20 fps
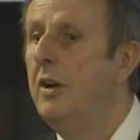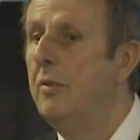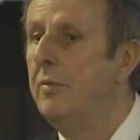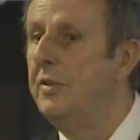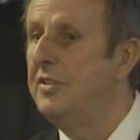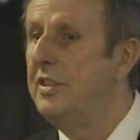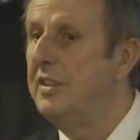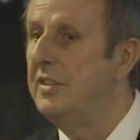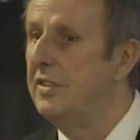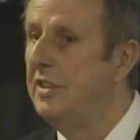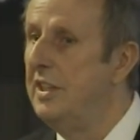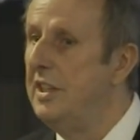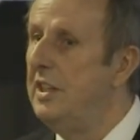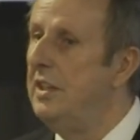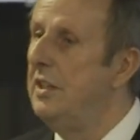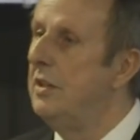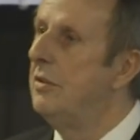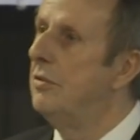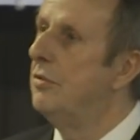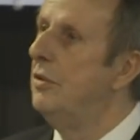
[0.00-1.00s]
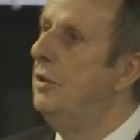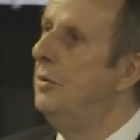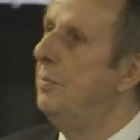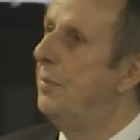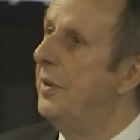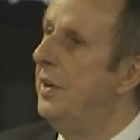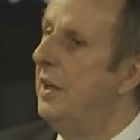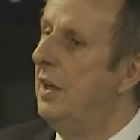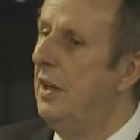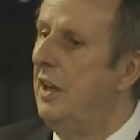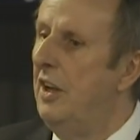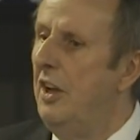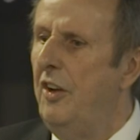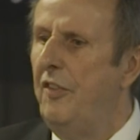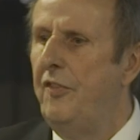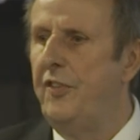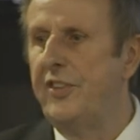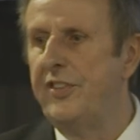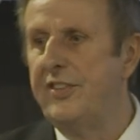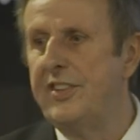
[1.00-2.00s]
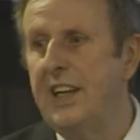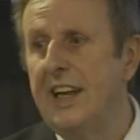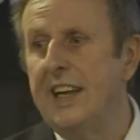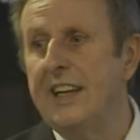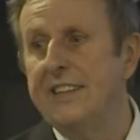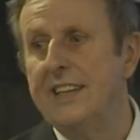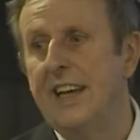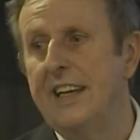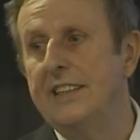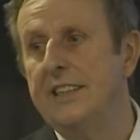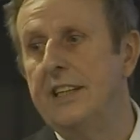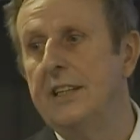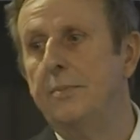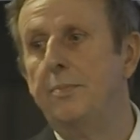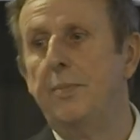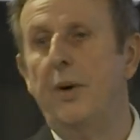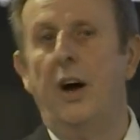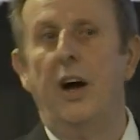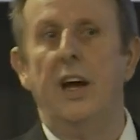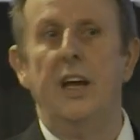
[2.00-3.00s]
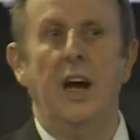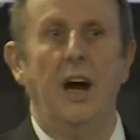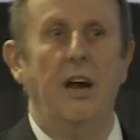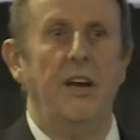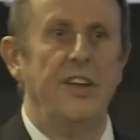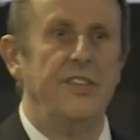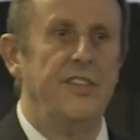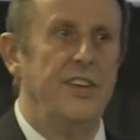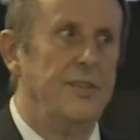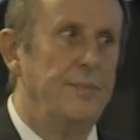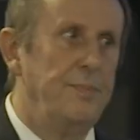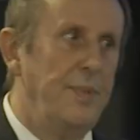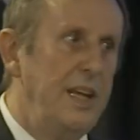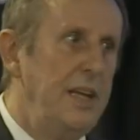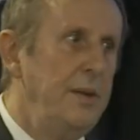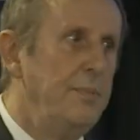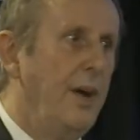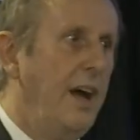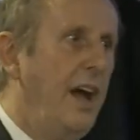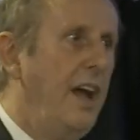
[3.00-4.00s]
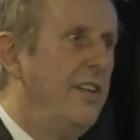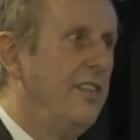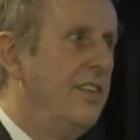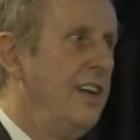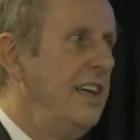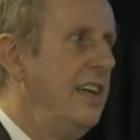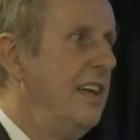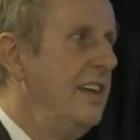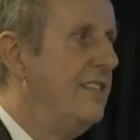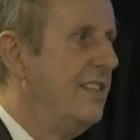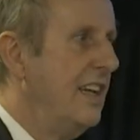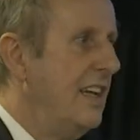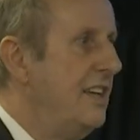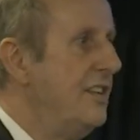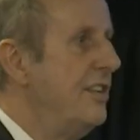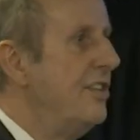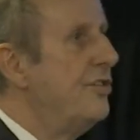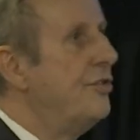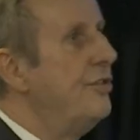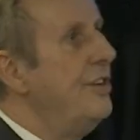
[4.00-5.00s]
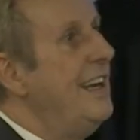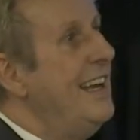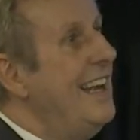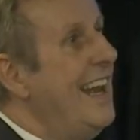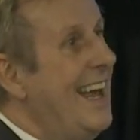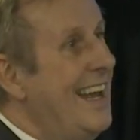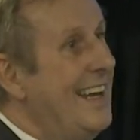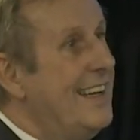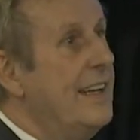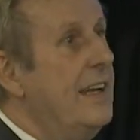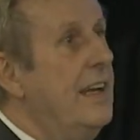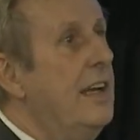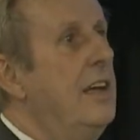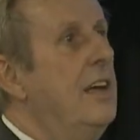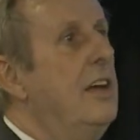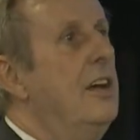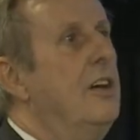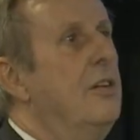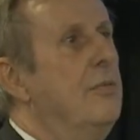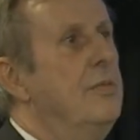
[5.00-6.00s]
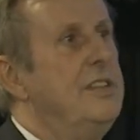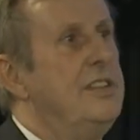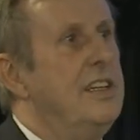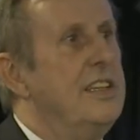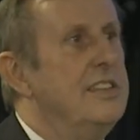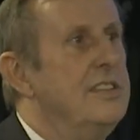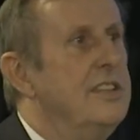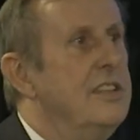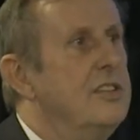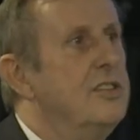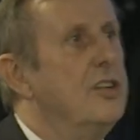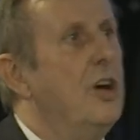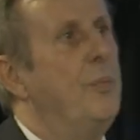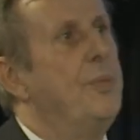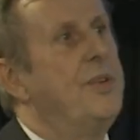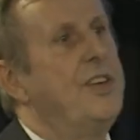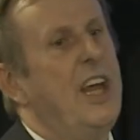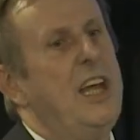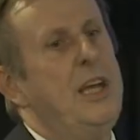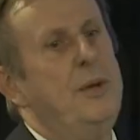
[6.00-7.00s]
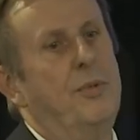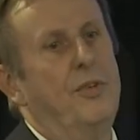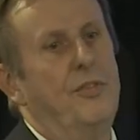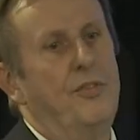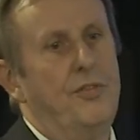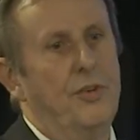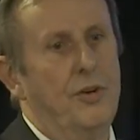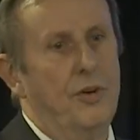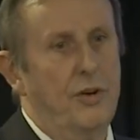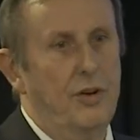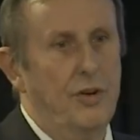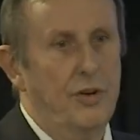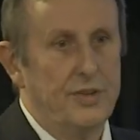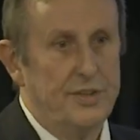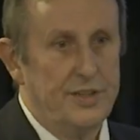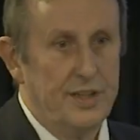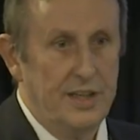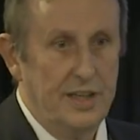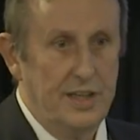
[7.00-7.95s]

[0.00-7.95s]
which is the group facilitated by RSSB, but actually is industry-led, which is the top table for